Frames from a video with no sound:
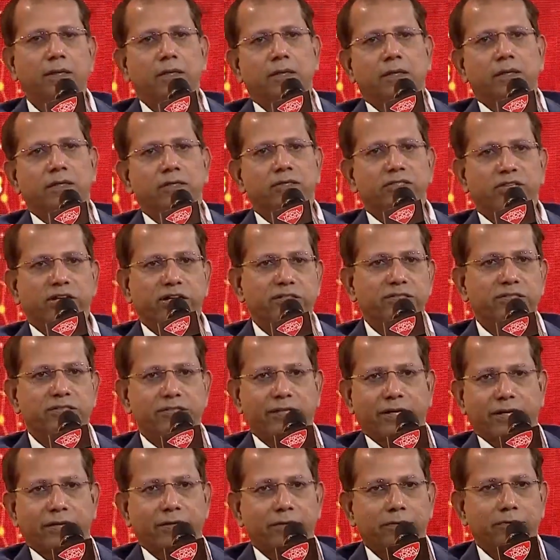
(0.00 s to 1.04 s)
Shesh
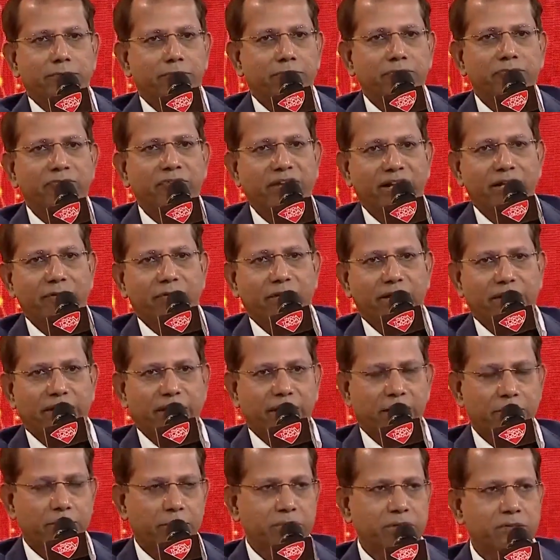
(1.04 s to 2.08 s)
said, whenever it
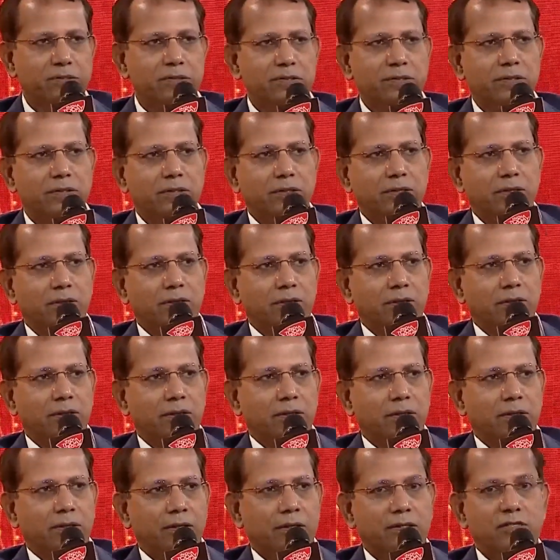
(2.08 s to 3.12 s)
happens,
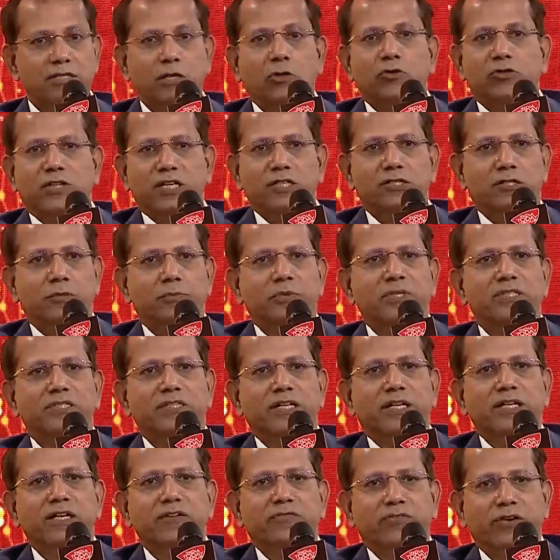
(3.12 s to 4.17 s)
South has to be
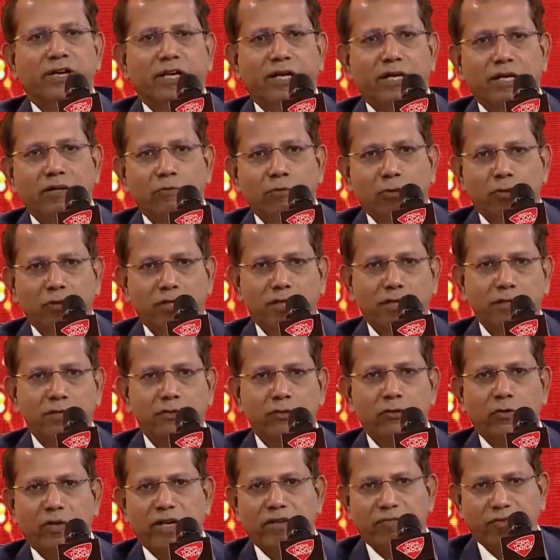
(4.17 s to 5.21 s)
significantly more than its
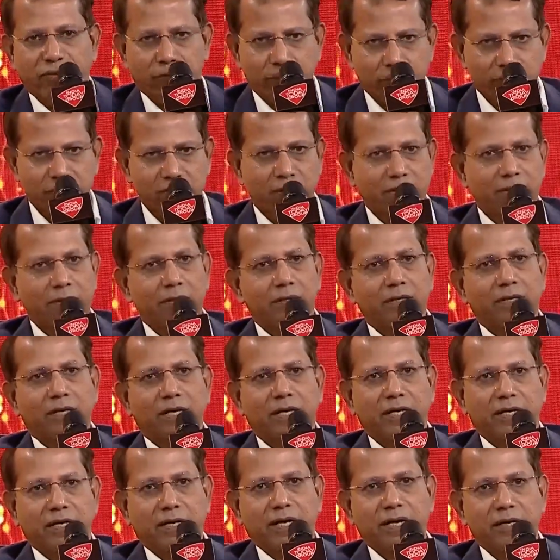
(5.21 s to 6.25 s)
25%.
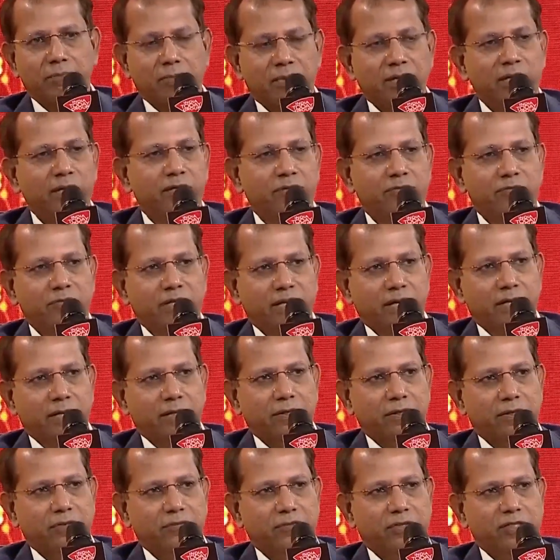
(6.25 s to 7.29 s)
I believe
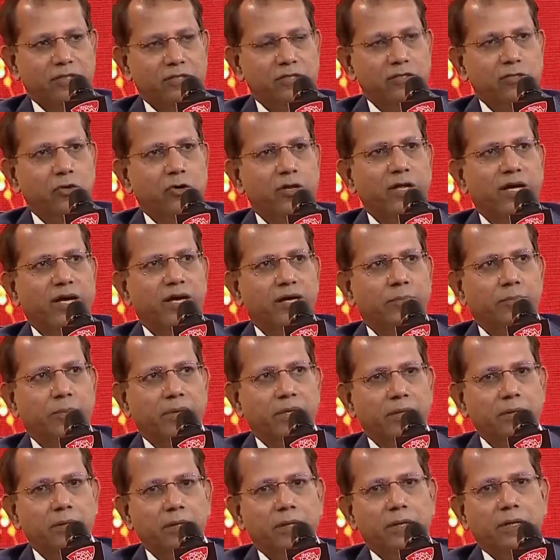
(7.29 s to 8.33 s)
that if this is going to
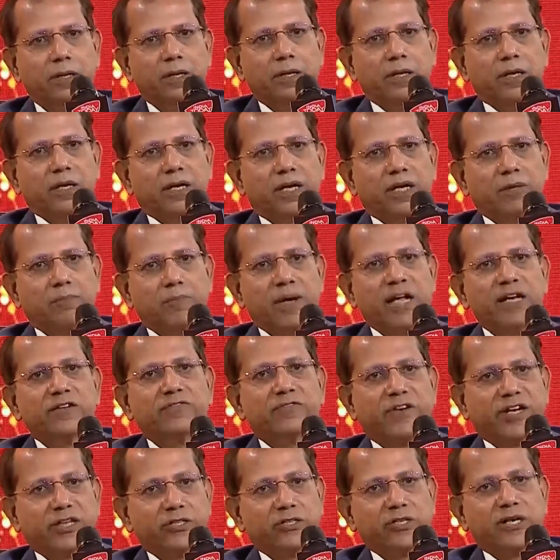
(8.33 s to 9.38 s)
happen, and
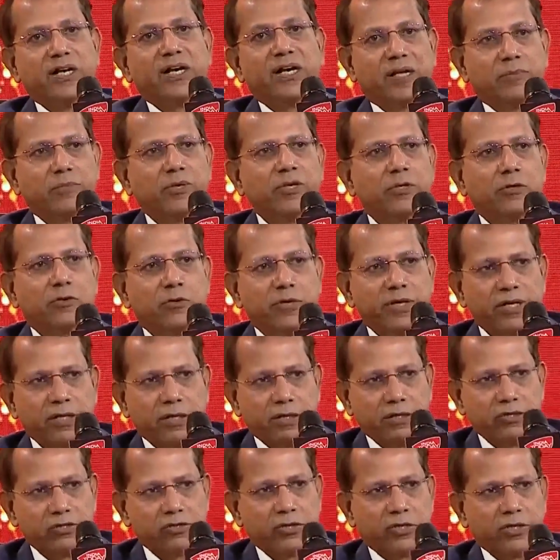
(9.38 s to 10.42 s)
manufacturing, and I'm including
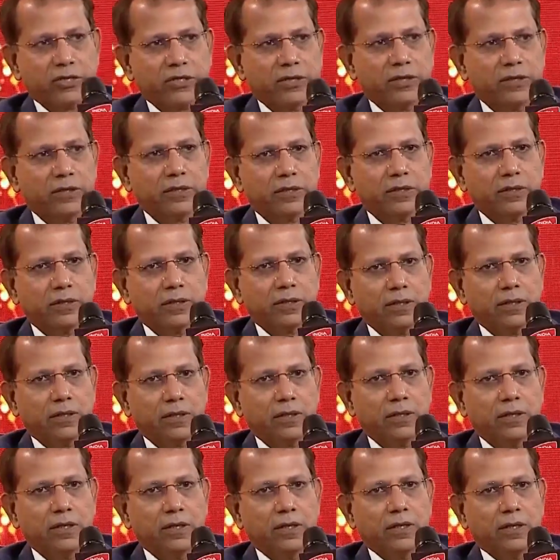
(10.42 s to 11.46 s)
construction
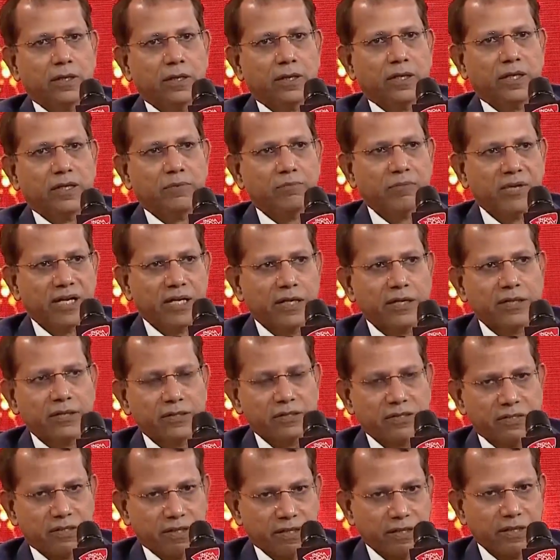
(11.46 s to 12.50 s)
and
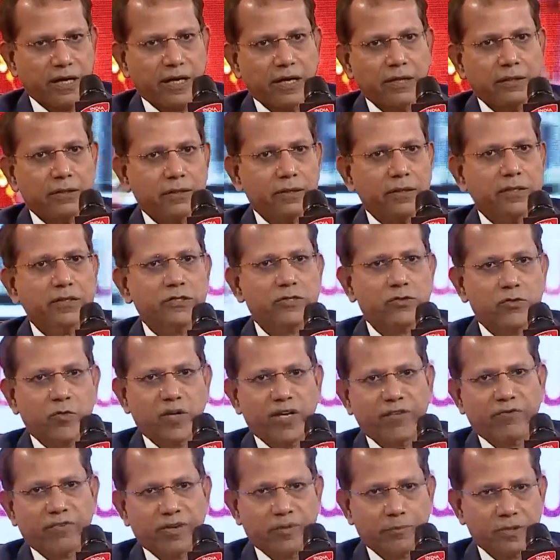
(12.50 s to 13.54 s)
buildings in that, is
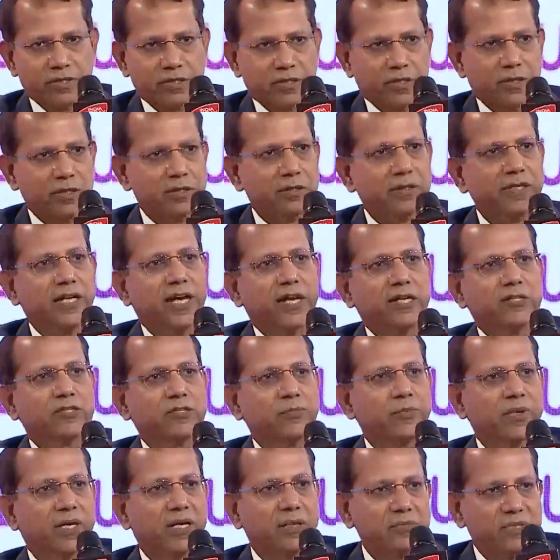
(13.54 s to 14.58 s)
25%, that has to
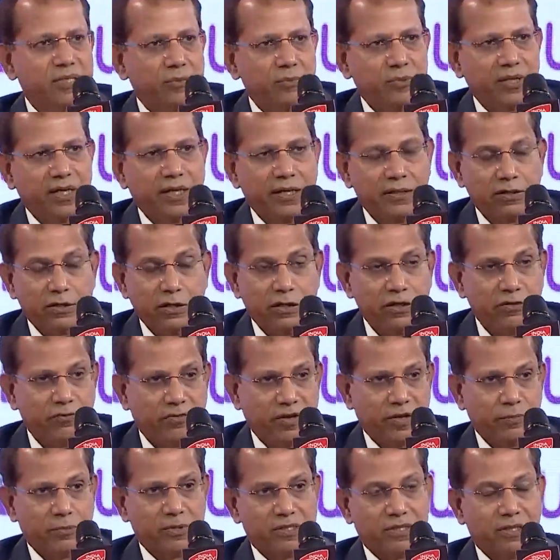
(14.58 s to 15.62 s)
become something like
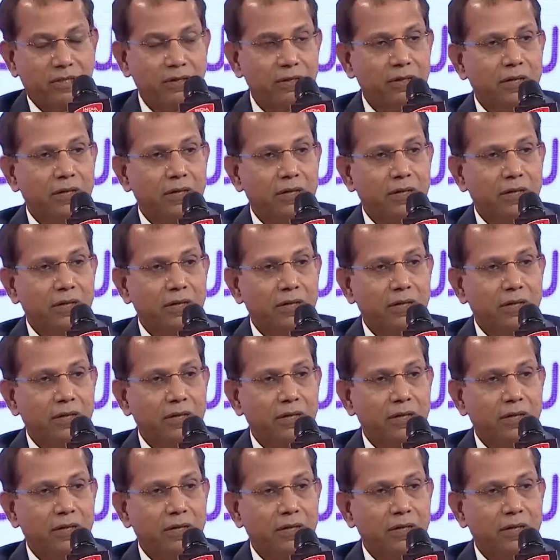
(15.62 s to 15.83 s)
35%.